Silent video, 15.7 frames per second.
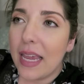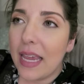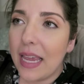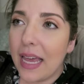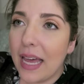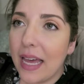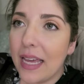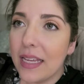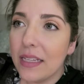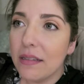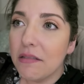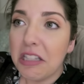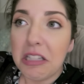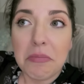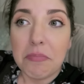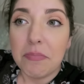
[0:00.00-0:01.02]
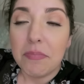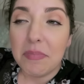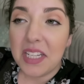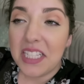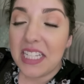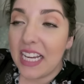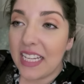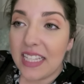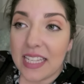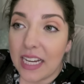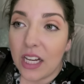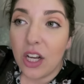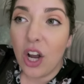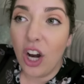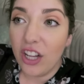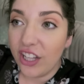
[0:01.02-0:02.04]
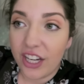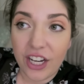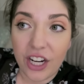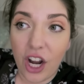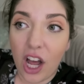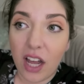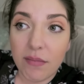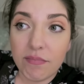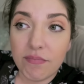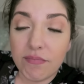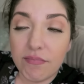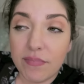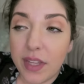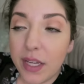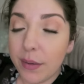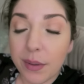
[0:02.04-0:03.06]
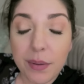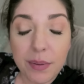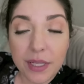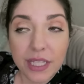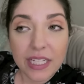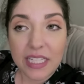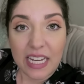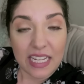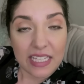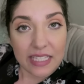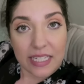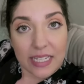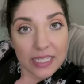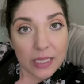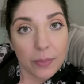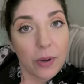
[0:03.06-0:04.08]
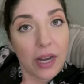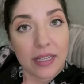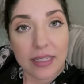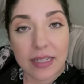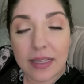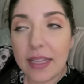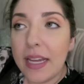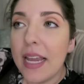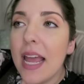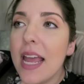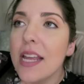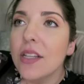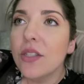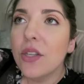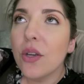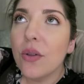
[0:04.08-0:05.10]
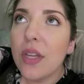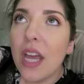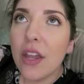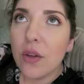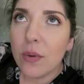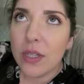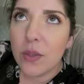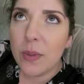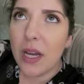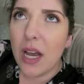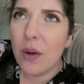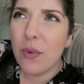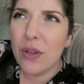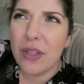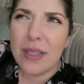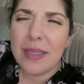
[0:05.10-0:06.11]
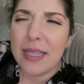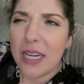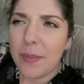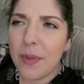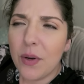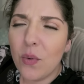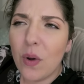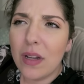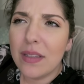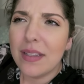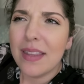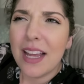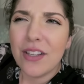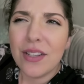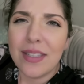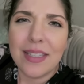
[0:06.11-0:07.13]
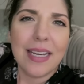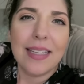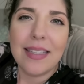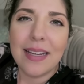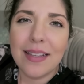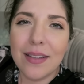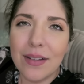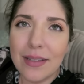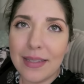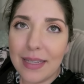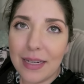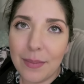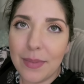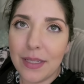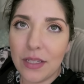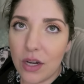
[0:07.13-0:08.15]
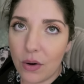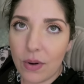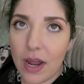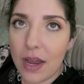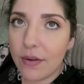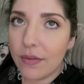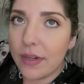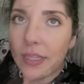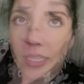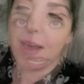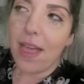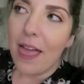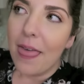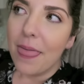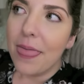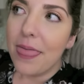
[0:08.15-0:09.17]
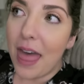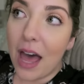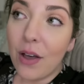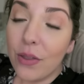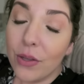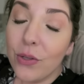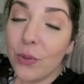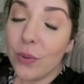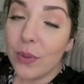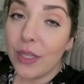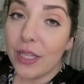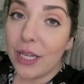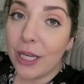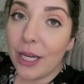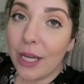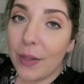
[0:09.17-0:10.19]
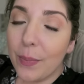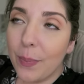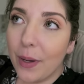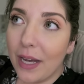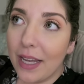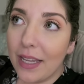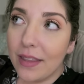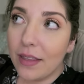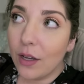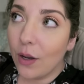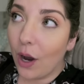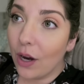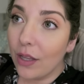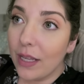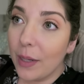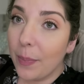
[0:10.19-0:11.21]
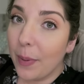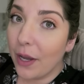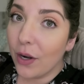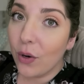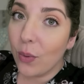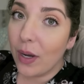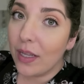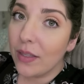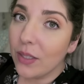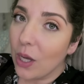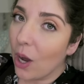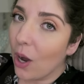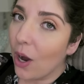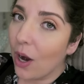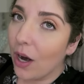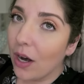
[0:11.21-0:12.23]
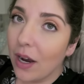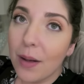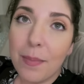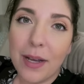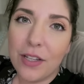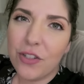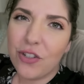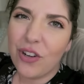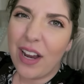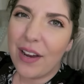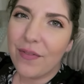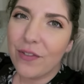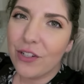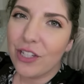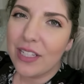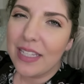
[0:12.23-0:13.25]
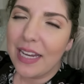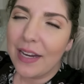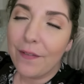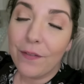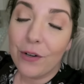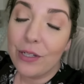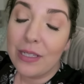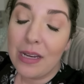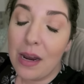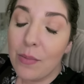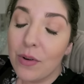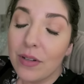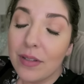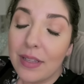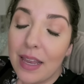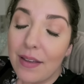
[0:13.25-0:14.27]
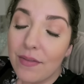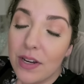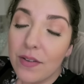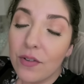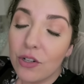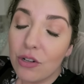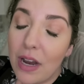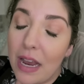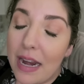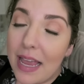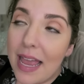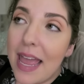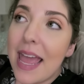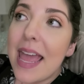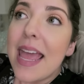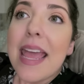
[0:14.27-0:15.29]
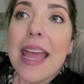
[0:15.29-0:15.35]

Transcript: and it tastes like a garlic knot. They were really tasty, surprisingly. So the other ones we got were the cinnamon ones, and that just tastes like a little cinnamon donut, really. So that, those are really good, but the garlic butter ones are a must try for just like first timers that have never tried it.